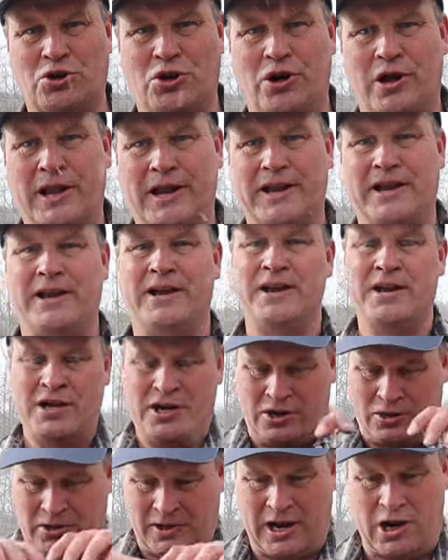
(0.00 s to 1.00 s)
call it,
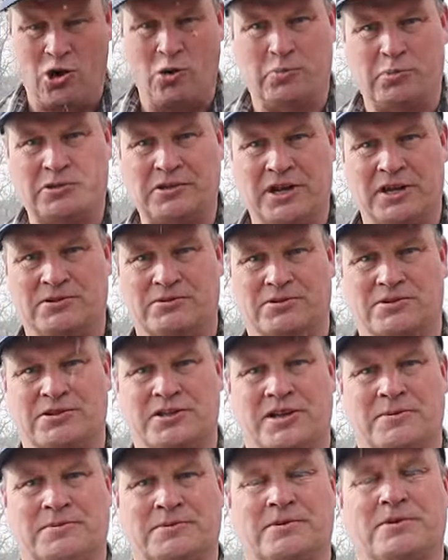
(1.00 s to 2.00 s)
on our potato
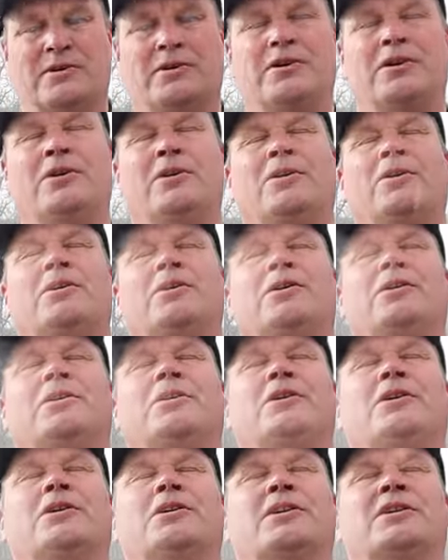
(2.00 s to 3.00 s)
chips.
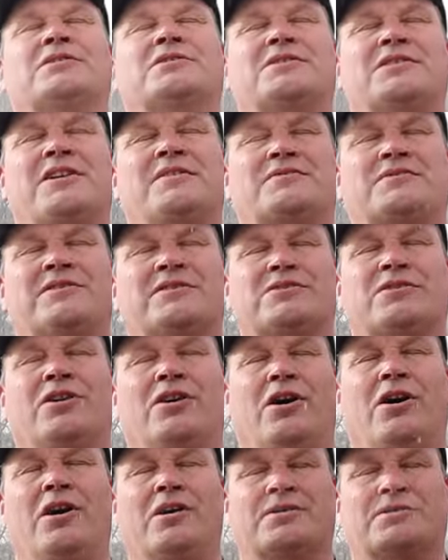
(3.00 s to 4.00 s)
Oh, that gives this
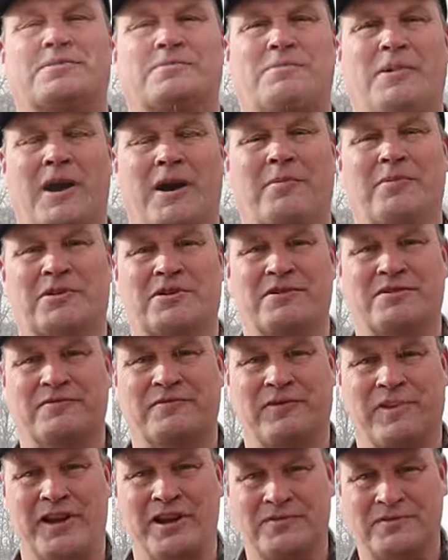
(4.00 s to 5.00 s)
awesome barbecue
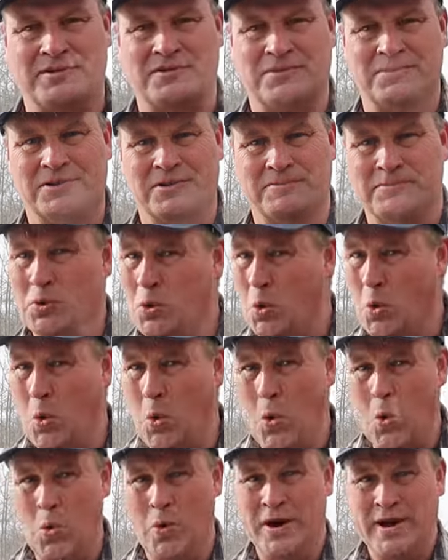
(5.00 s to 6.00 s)
flavor to them.
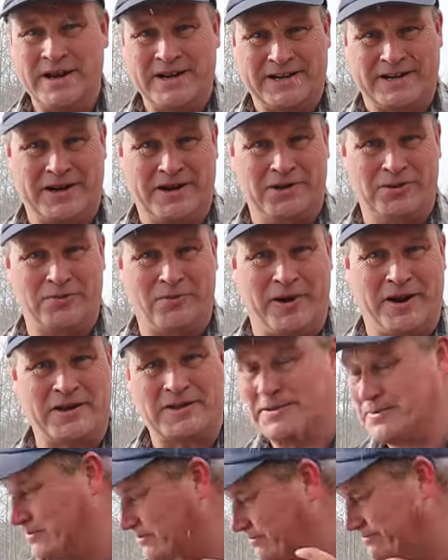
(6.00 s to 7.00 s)
Ooh, can't
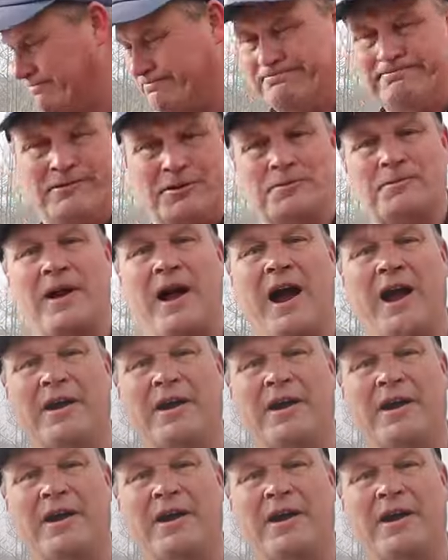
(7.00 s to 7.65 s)
wait, but we